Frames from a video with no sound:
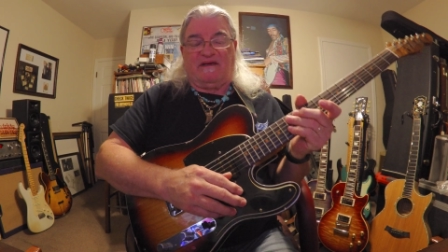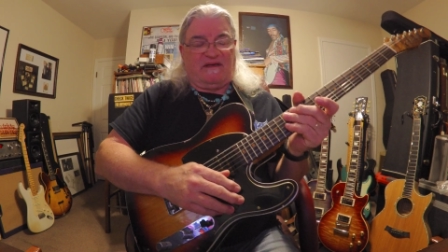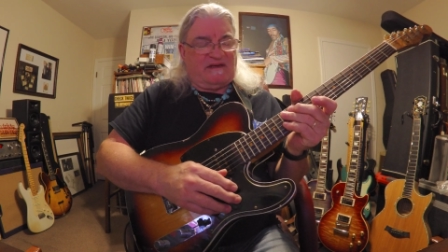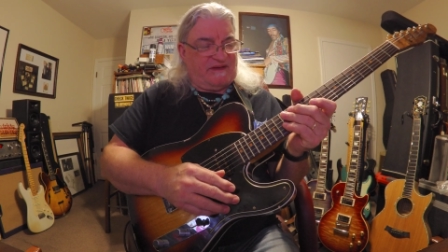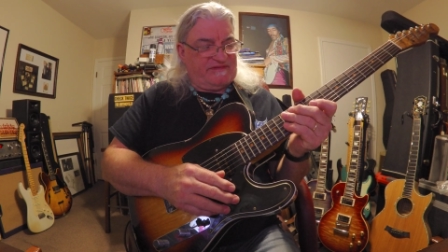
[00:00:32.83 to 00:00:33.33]

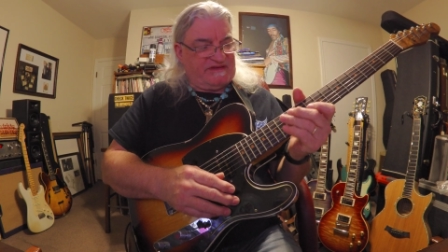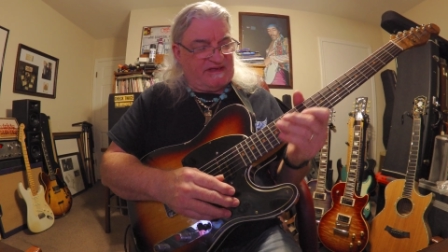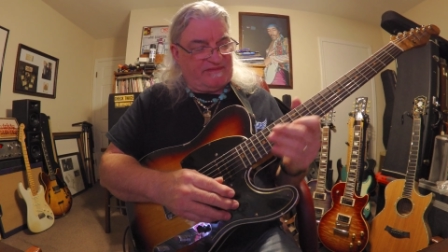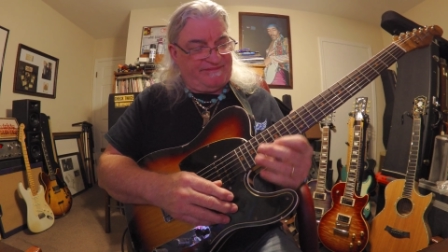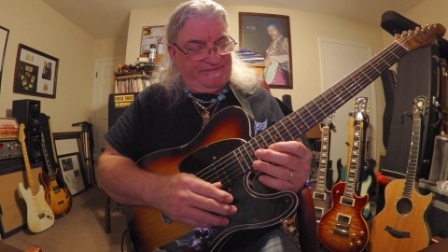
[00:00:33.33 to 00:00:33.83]
And I've
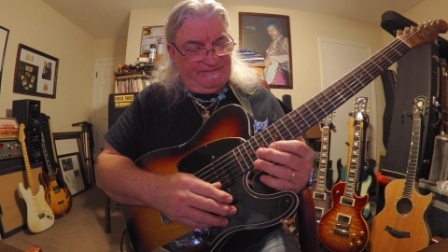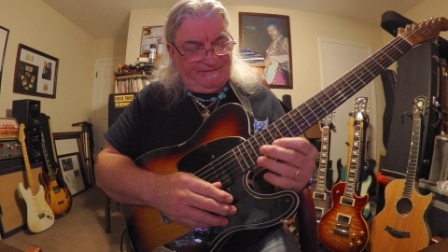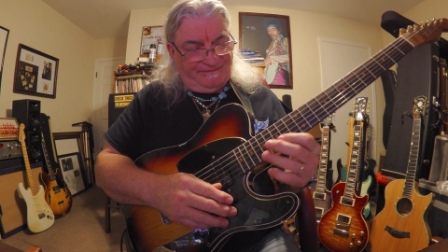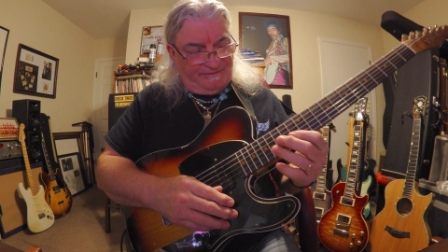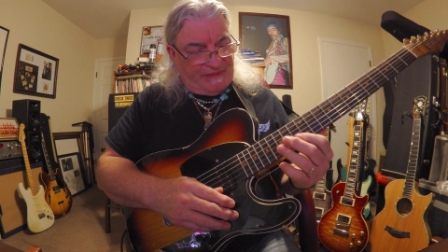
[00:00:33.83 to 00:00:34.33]
said
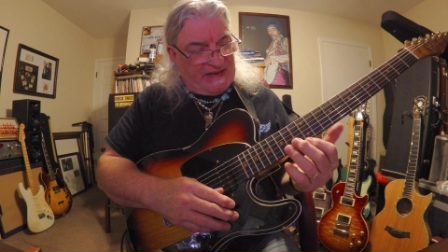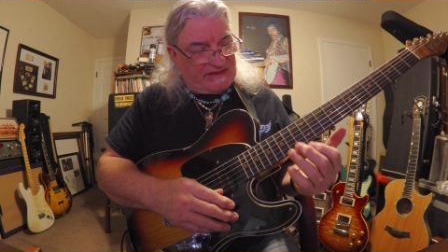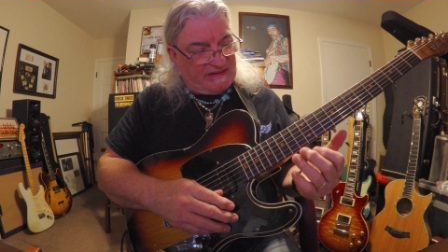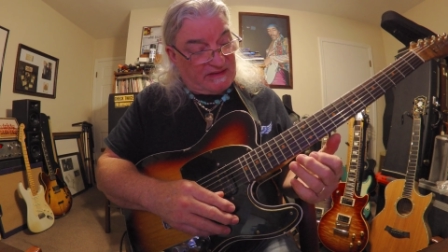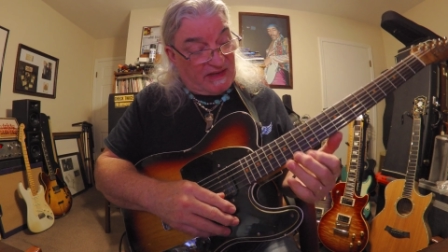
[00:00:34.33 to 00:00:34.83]
back
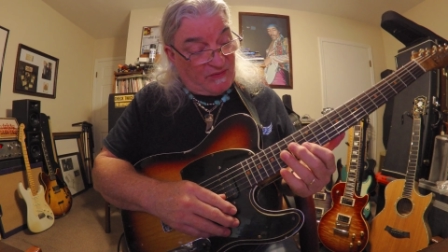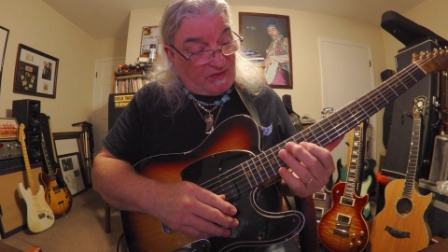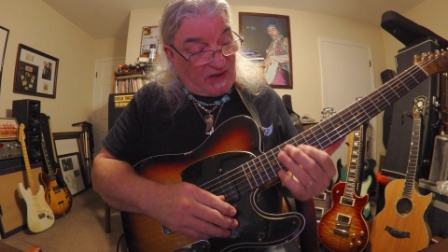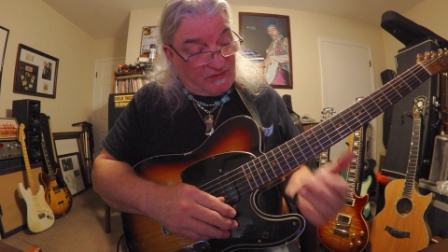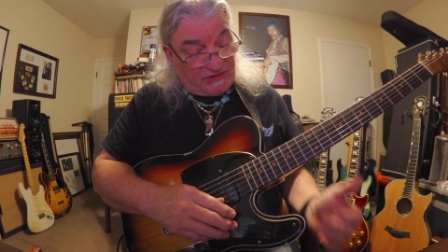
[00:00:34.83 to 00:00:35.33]
in the day when
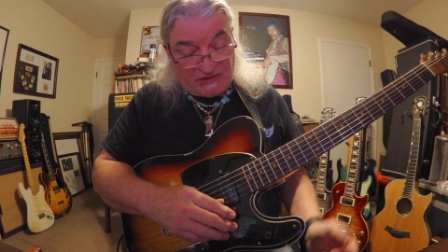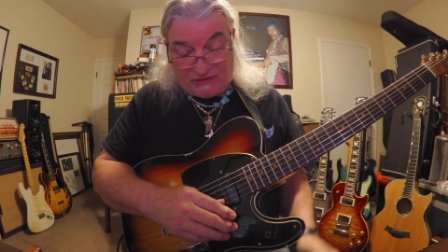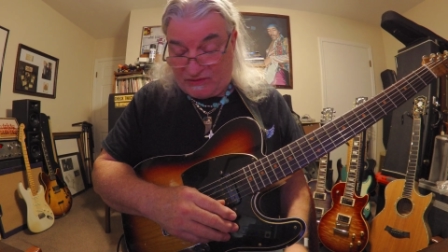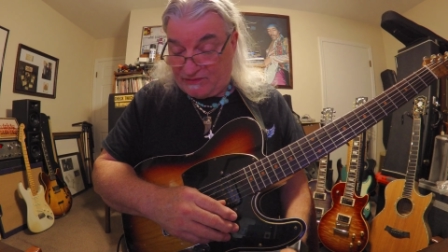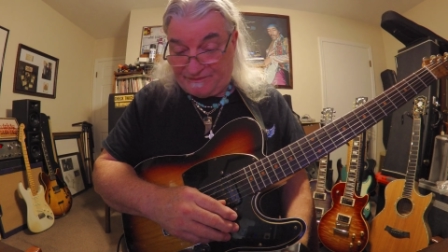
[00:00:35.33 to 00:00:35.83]
I was
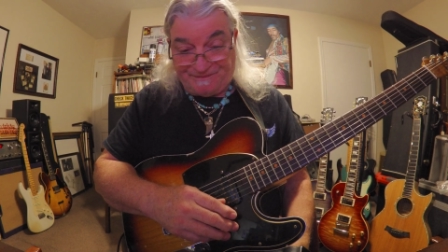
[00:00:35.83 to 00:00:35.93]
younger,